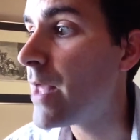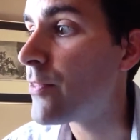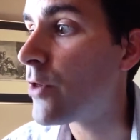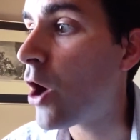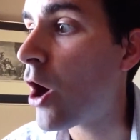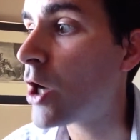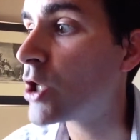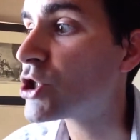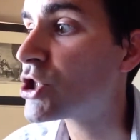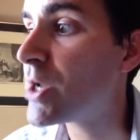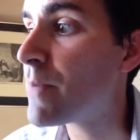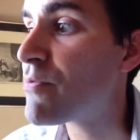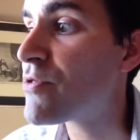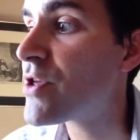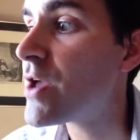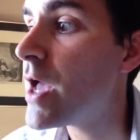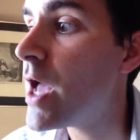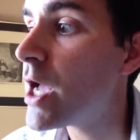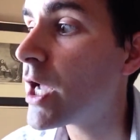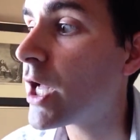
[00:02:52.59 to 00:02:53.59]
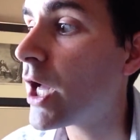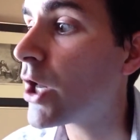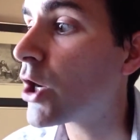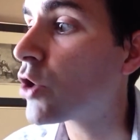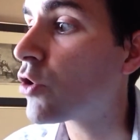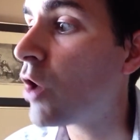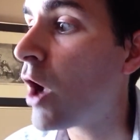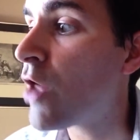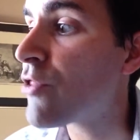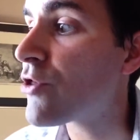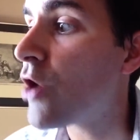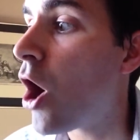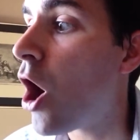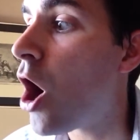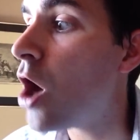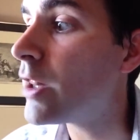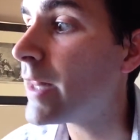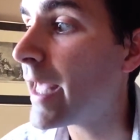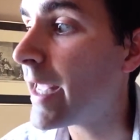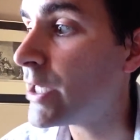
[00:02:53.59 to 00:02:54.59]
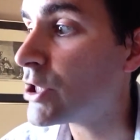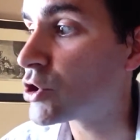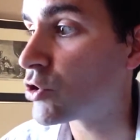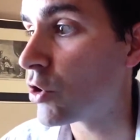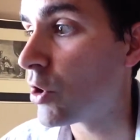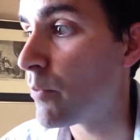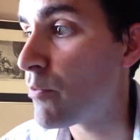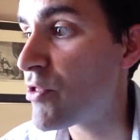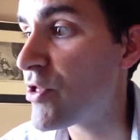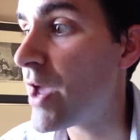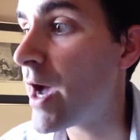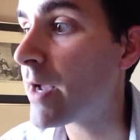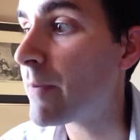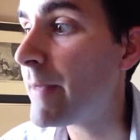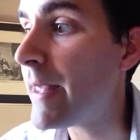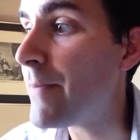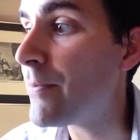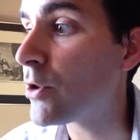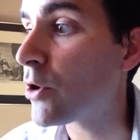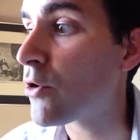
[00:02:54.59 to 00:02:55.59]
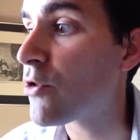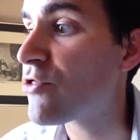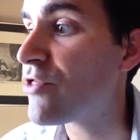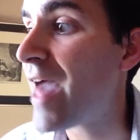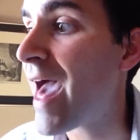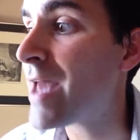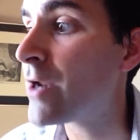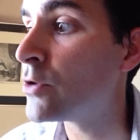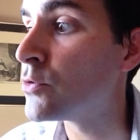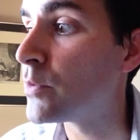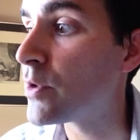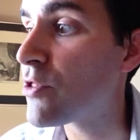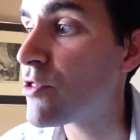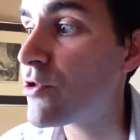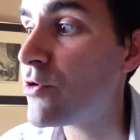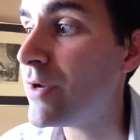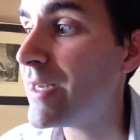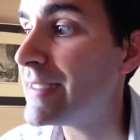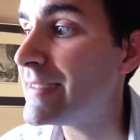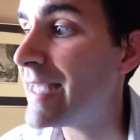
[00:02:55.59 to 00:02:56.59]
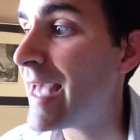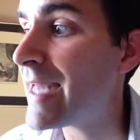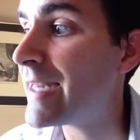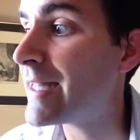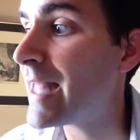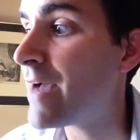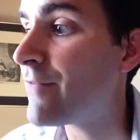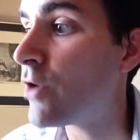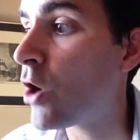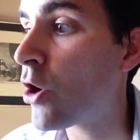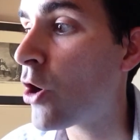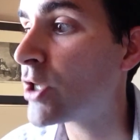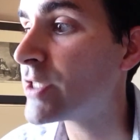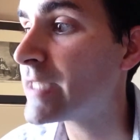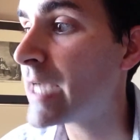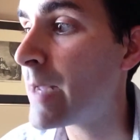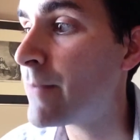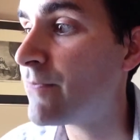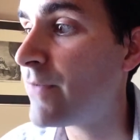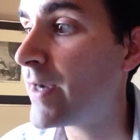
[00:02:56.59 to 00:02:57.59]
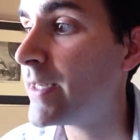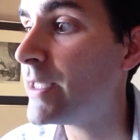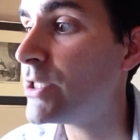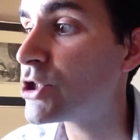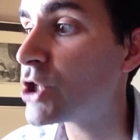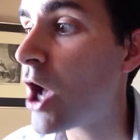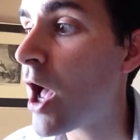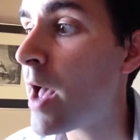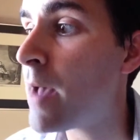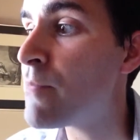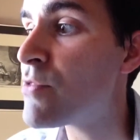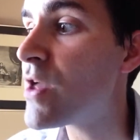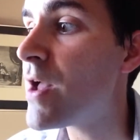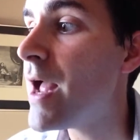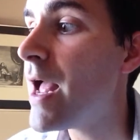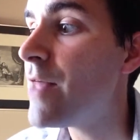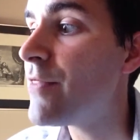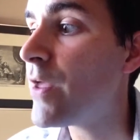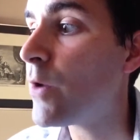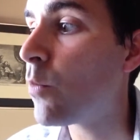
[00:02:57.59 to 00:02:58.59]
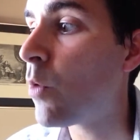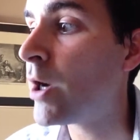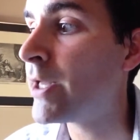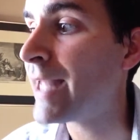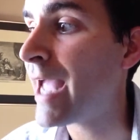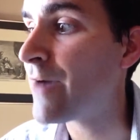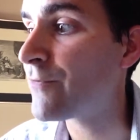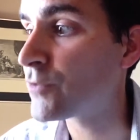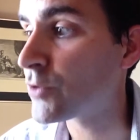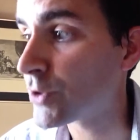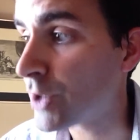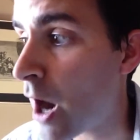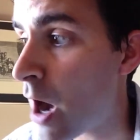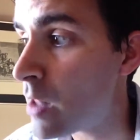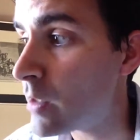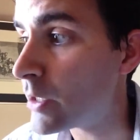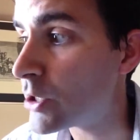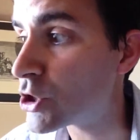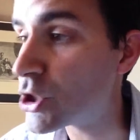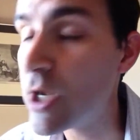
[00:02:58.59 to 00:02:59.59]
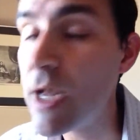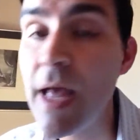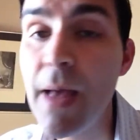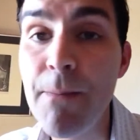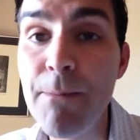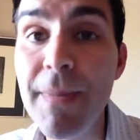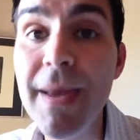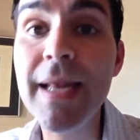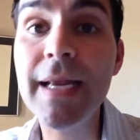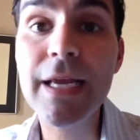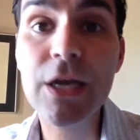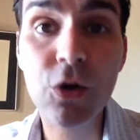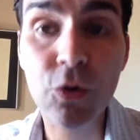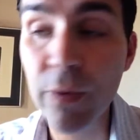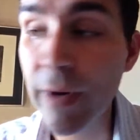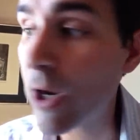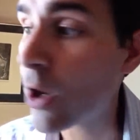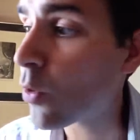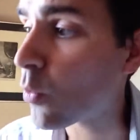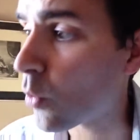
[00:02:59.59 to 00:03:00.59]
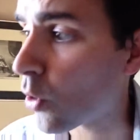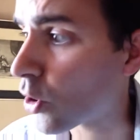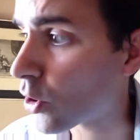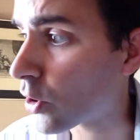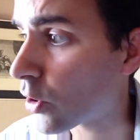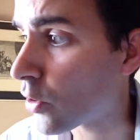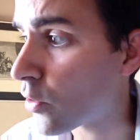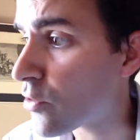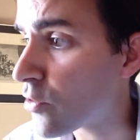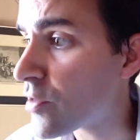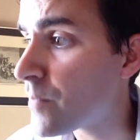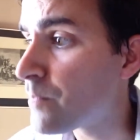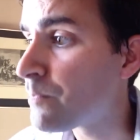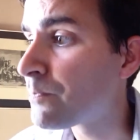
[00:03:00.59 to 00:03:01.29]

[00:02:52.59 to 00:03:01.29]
The hardships cut across all age groups. Young people are saddled with student debt and have a hard time finding jobs they want after college. Mid-career workers